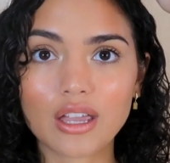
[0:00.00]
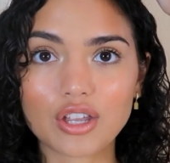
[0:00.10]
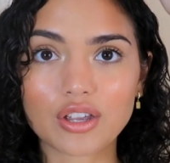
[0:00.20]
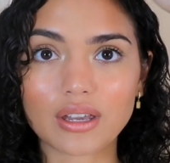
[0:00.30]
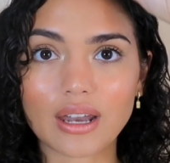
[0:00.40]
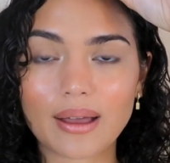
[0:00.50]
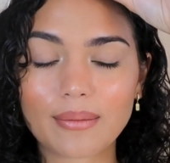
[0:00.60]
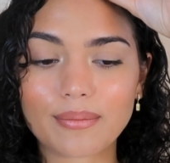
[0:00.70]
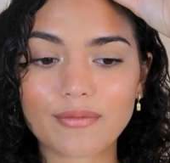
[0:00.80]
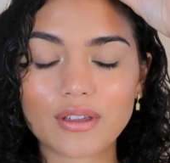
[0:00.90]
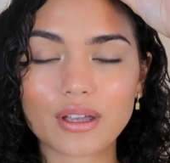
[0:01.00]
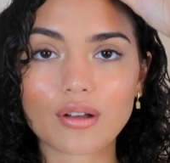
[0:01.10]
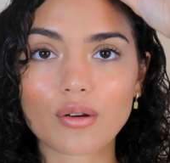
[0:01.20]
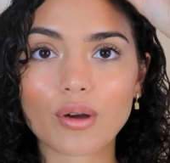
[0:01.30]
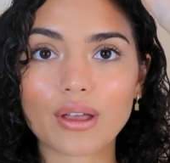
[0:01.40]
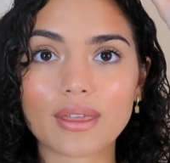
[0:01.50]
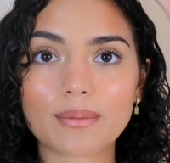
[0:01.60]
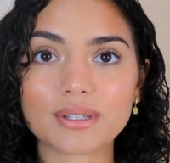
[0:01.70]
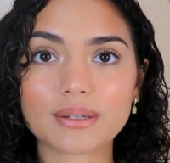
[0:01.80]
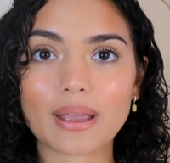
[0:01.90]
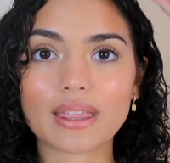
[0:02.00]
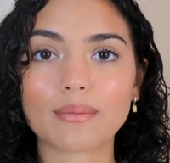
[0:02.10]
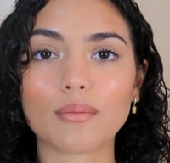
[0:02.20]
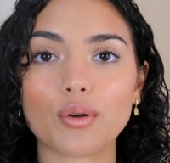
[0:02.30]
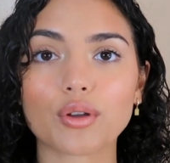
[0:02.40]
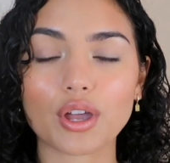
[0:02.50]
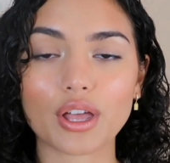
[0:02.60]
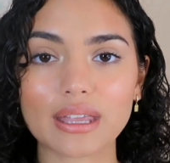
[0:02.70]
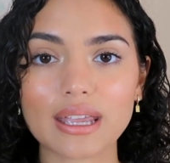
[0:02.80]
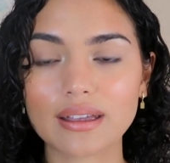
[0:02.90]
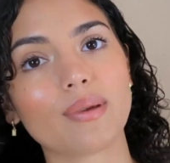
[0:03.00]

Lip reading: You can finger coil them to make them more curly.